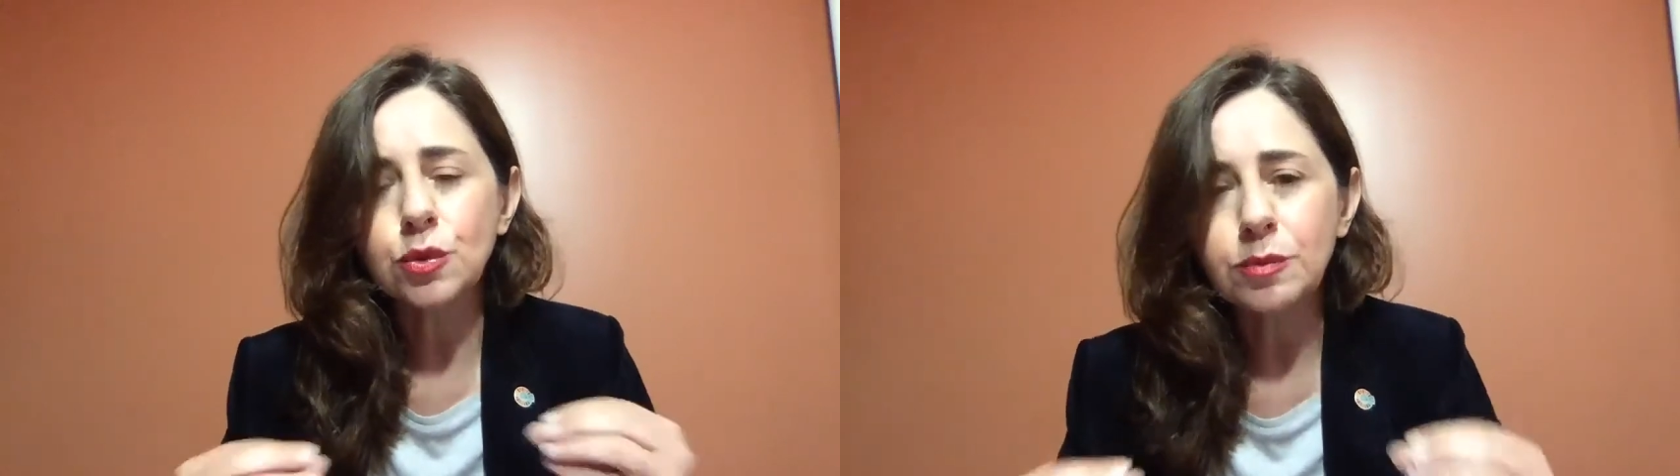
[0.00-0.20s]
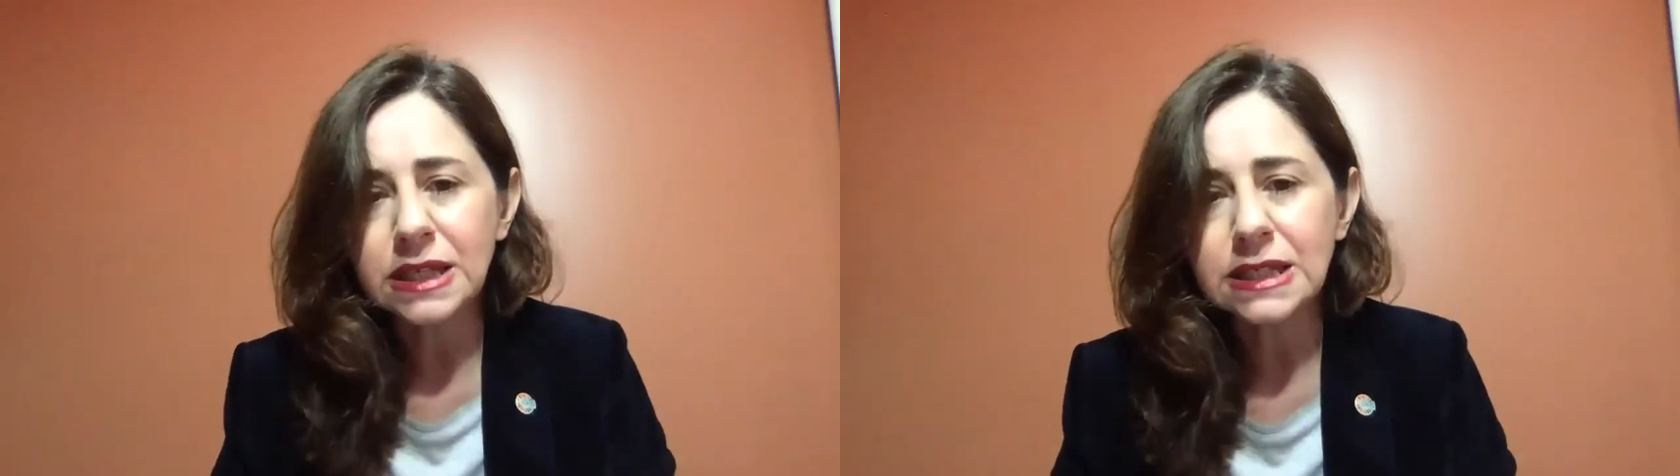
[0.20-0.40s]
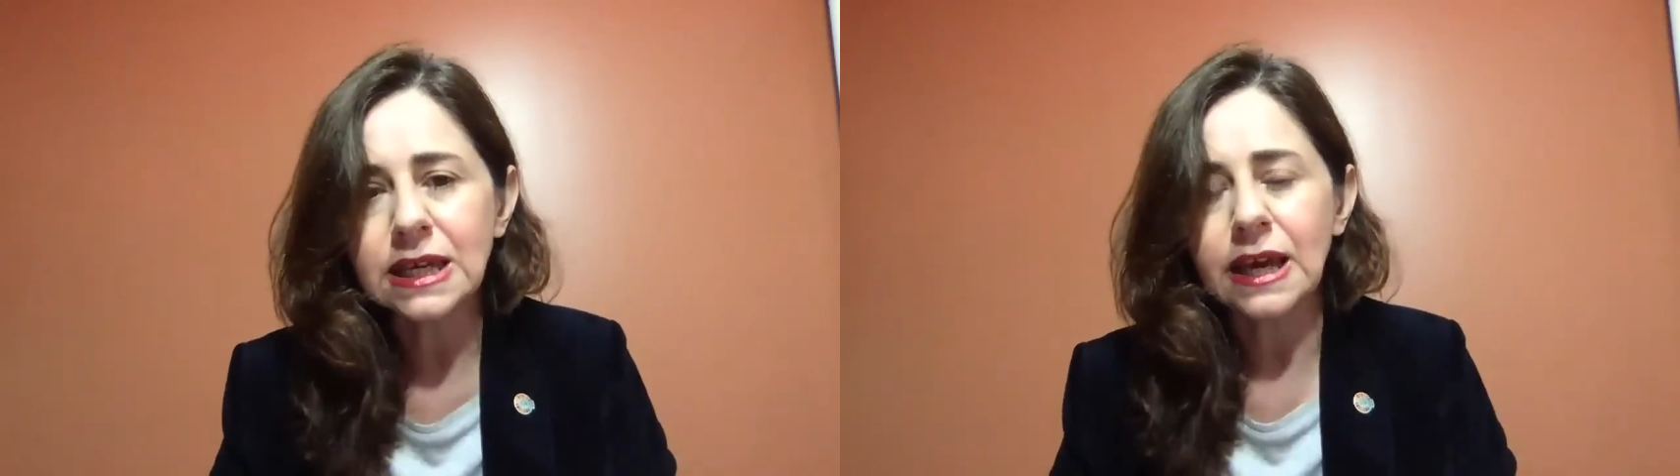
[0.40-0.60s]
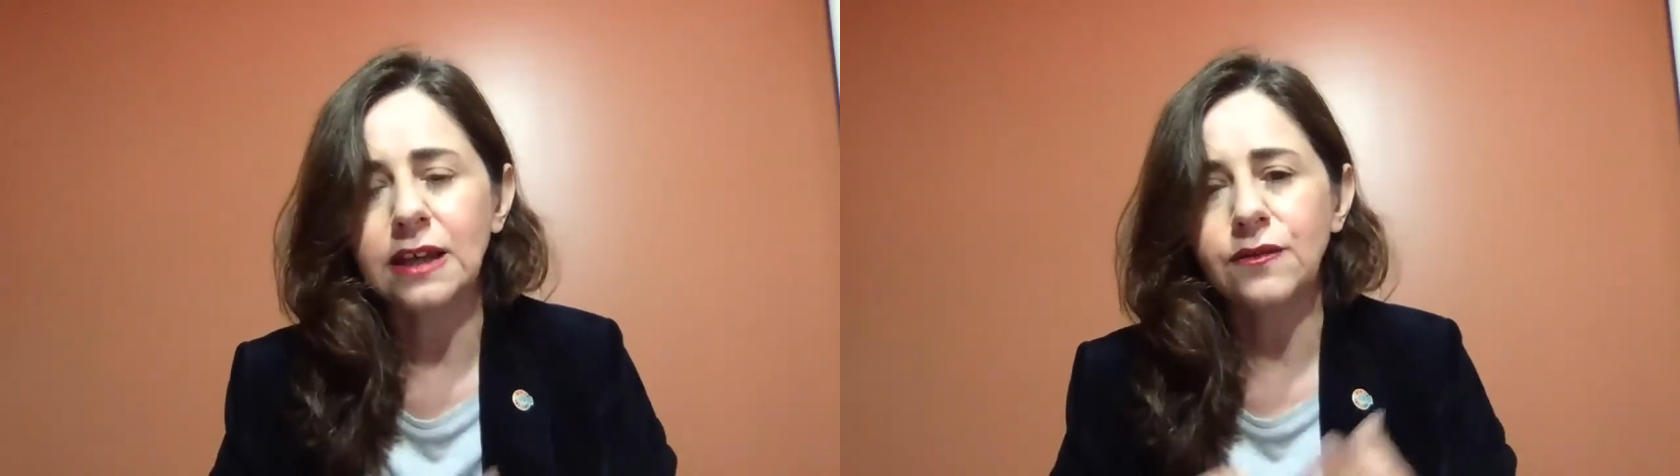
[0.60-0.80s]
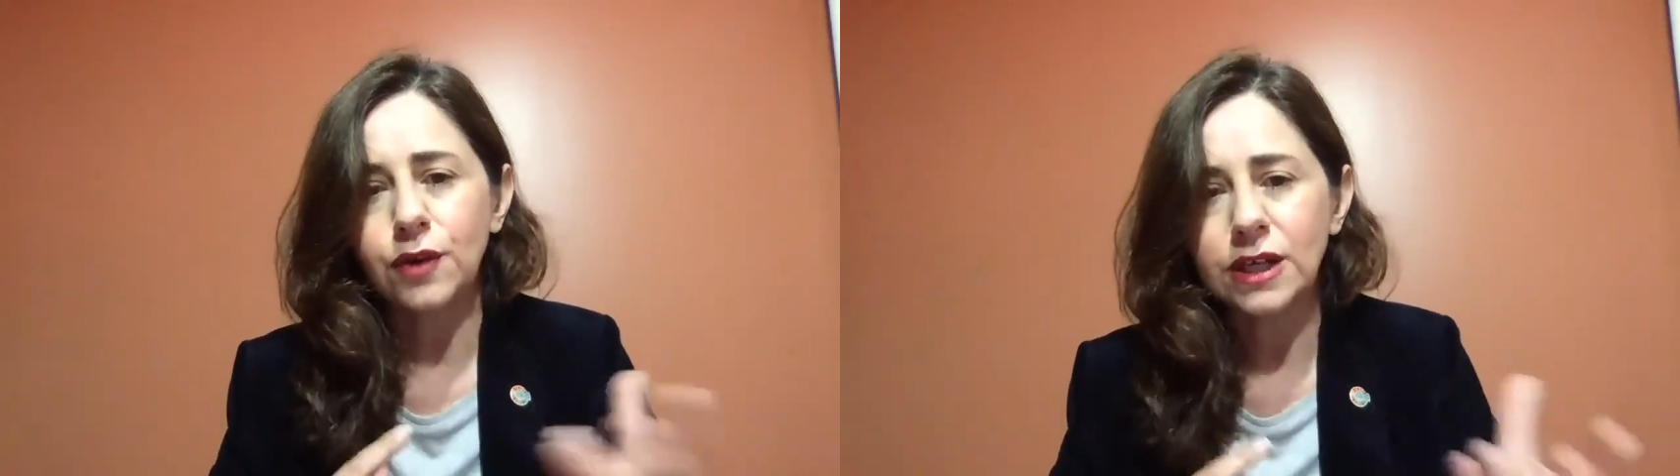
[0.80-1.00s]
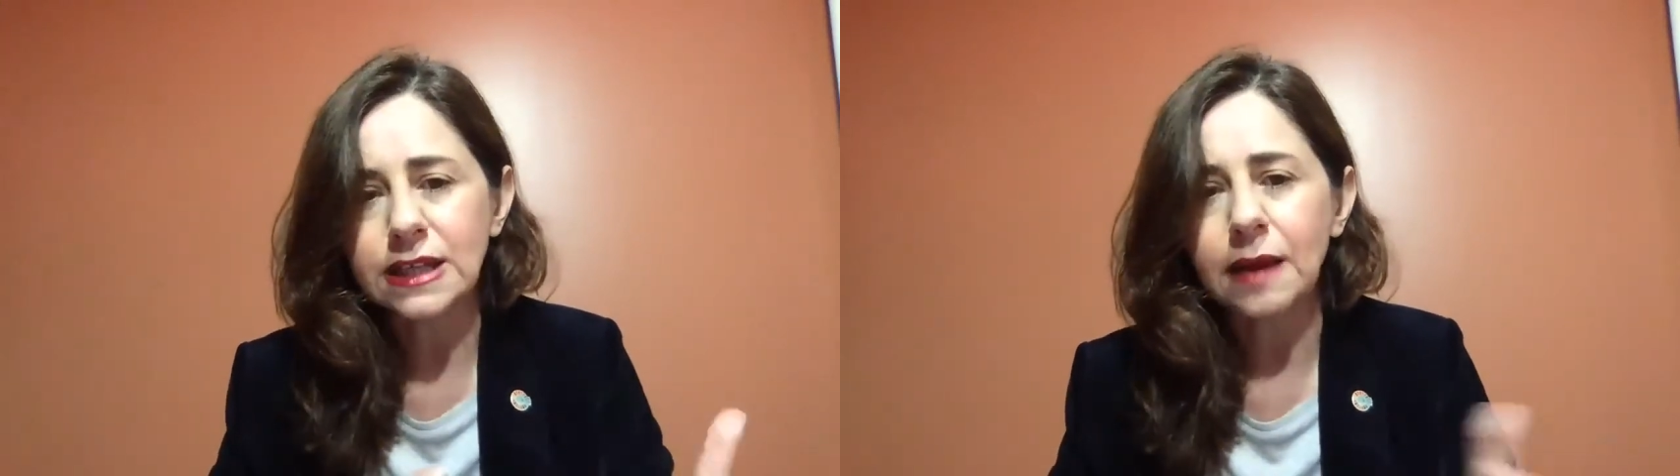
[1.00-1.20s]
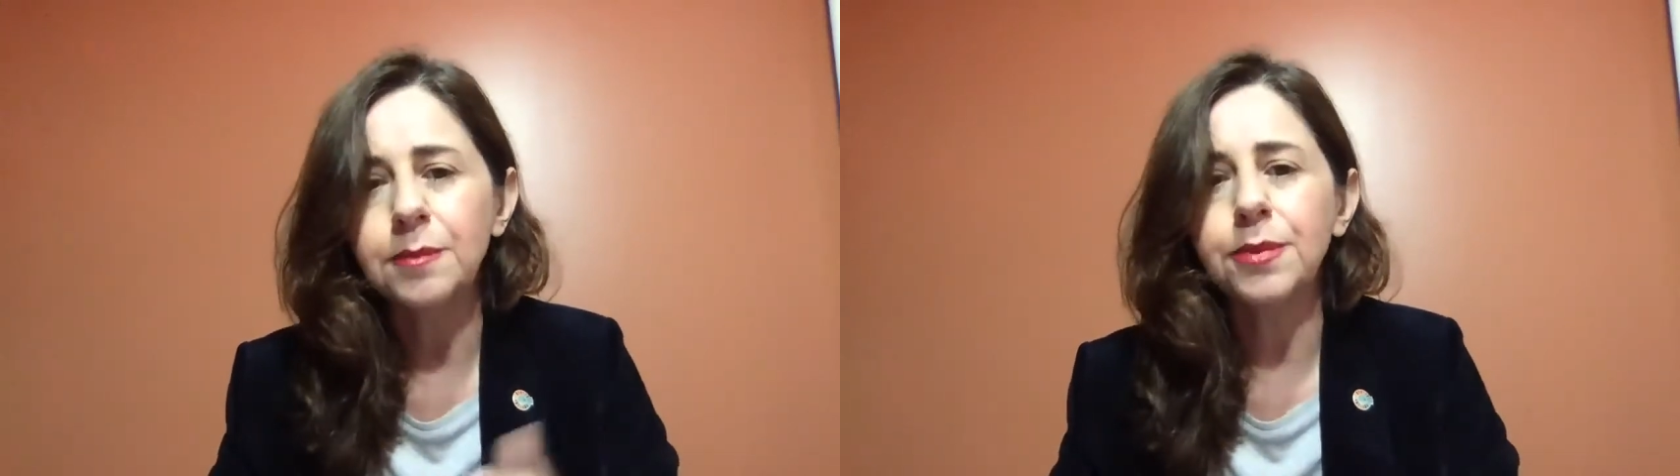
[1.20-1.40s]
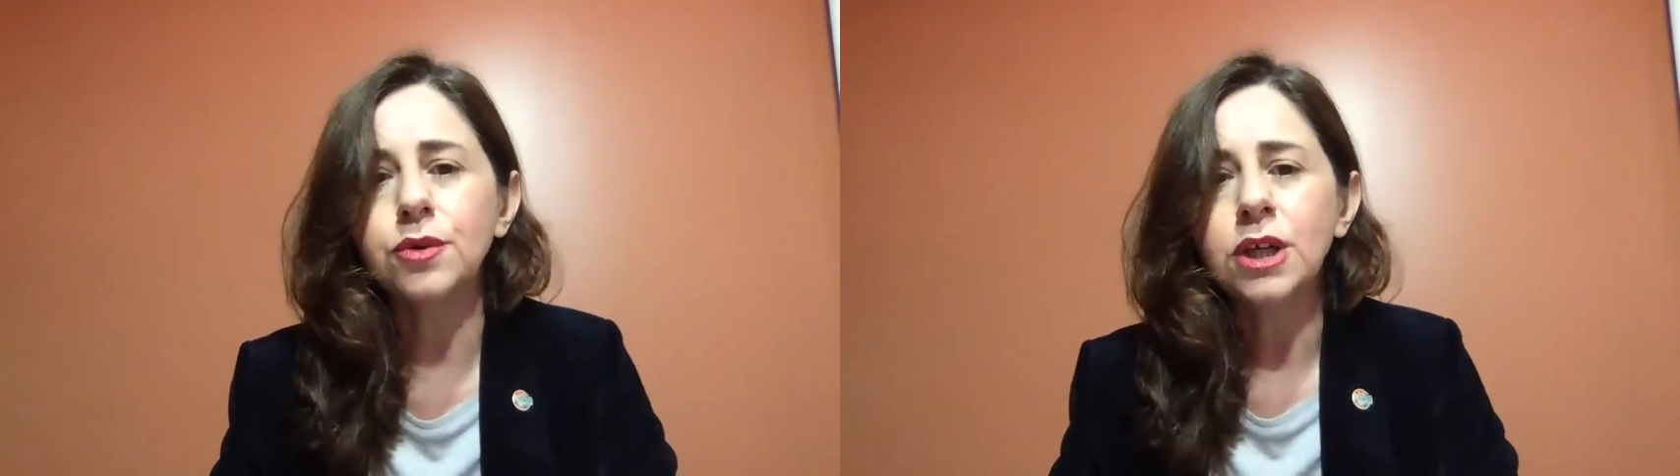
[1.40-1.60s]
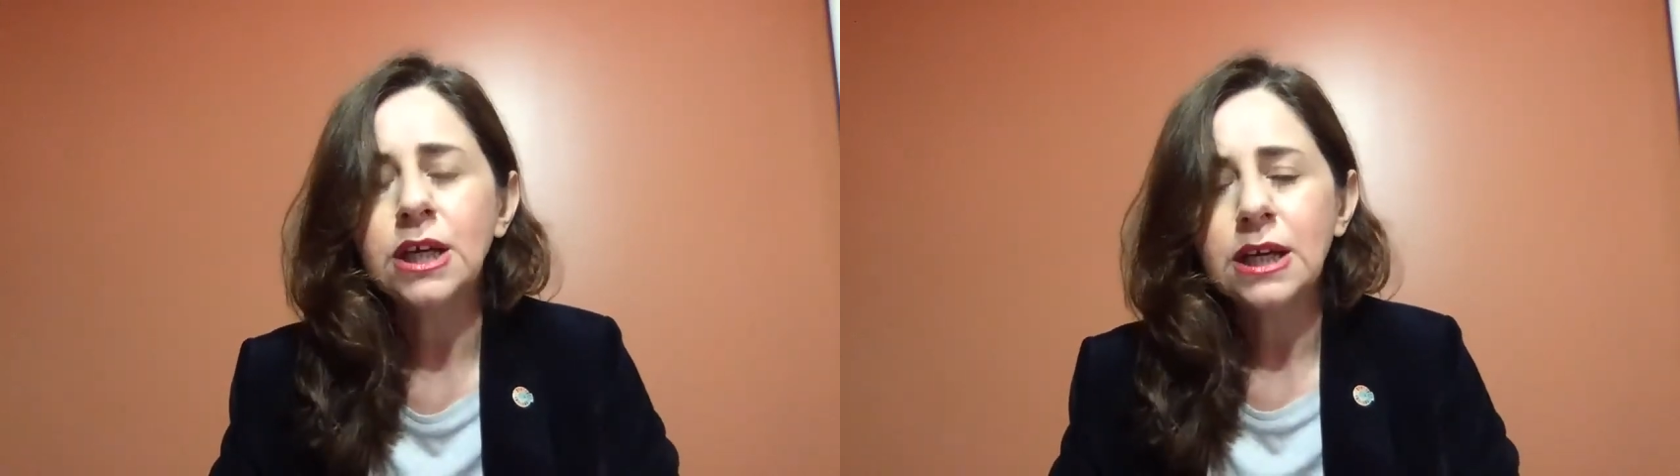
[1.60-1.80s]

mitigate, for example,